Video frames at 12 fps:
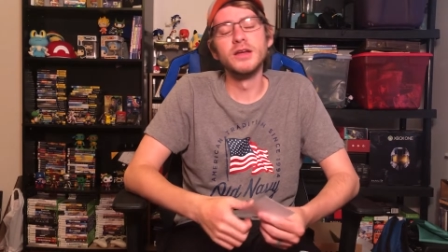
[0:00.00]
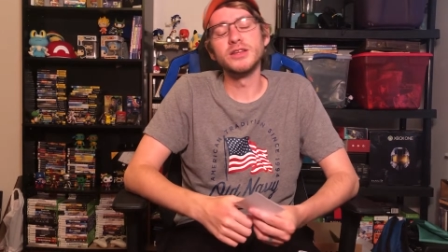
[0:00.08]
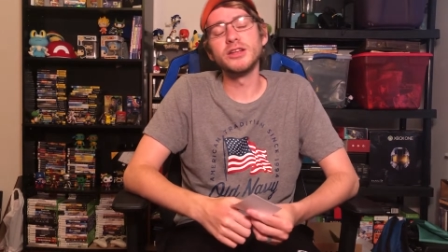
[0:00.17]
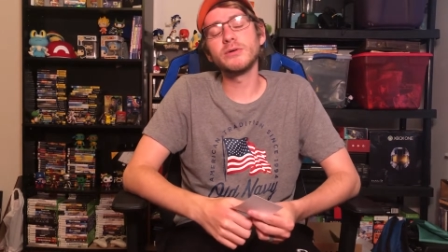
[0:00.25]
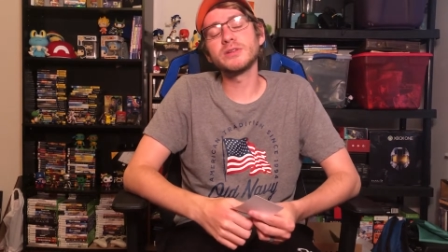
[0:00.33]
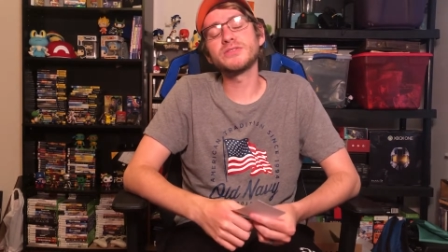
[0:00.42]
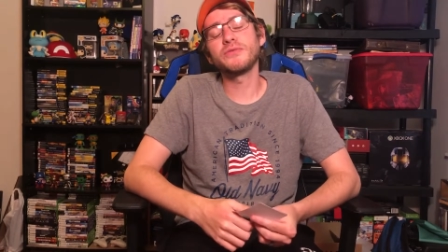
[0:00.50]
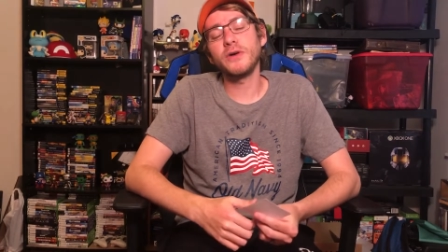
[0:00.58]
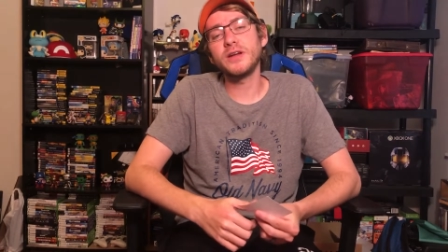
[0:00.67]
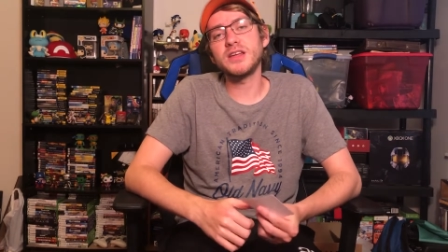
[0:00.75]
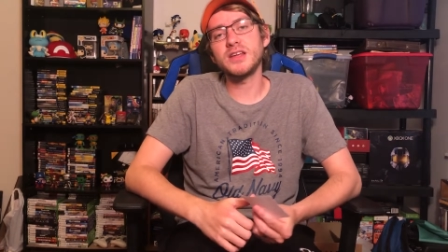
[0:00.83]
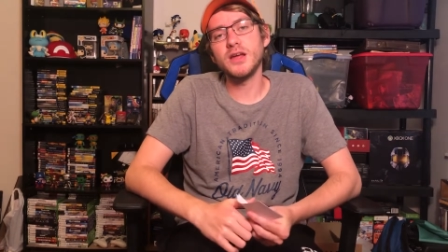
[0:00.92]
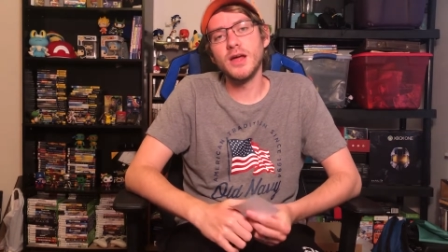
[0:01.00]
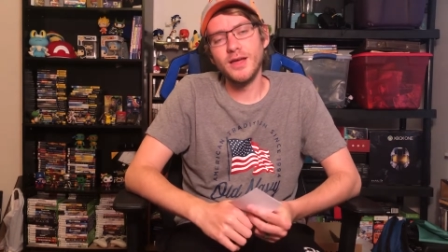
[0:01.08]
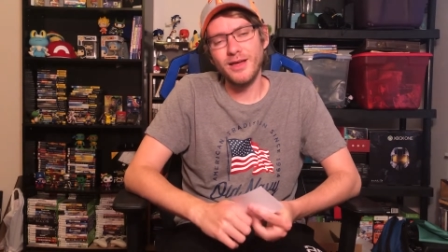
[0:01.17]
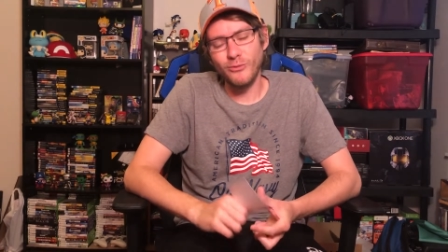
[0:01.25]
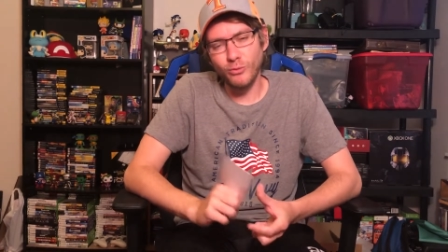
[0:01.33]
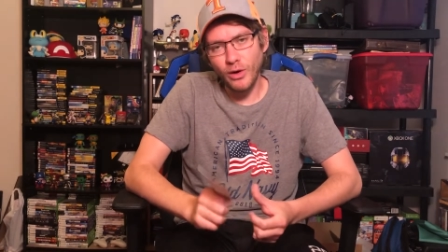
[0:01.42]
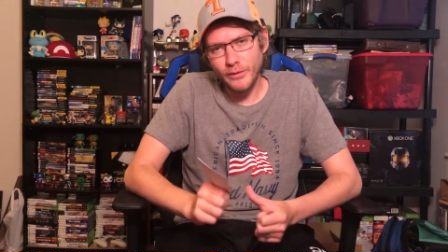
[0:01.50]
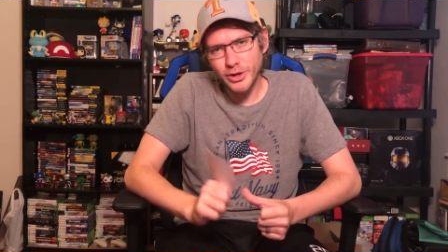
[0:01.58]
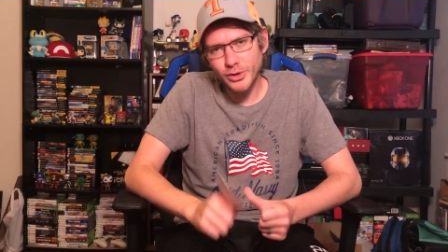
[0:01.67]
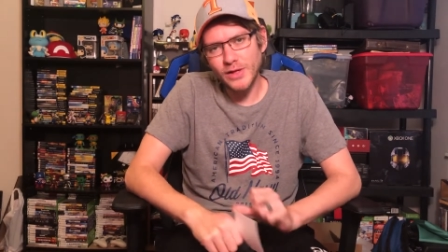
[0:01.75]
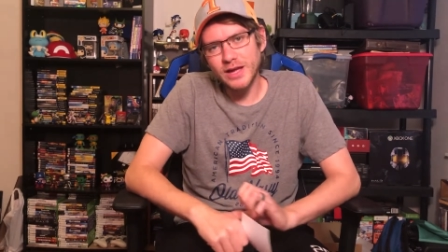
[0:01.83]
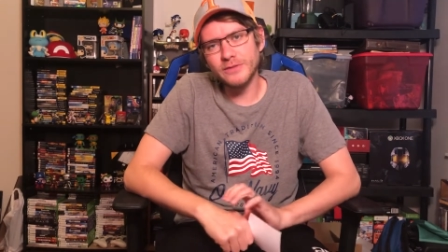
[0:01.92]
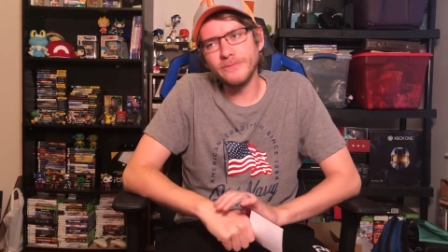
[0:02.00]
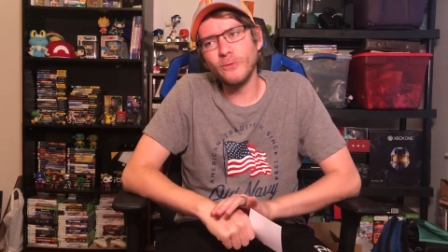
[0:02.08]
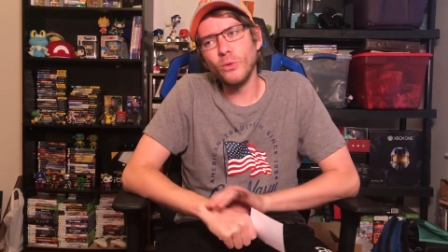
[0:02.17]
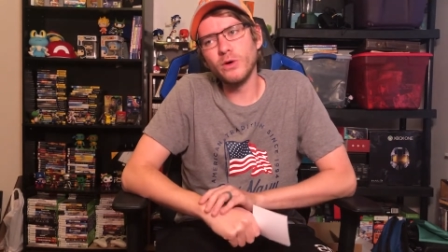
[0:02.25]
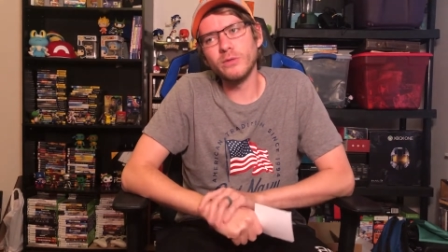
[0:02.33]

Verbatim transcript: You know, it's funny, Wario Land four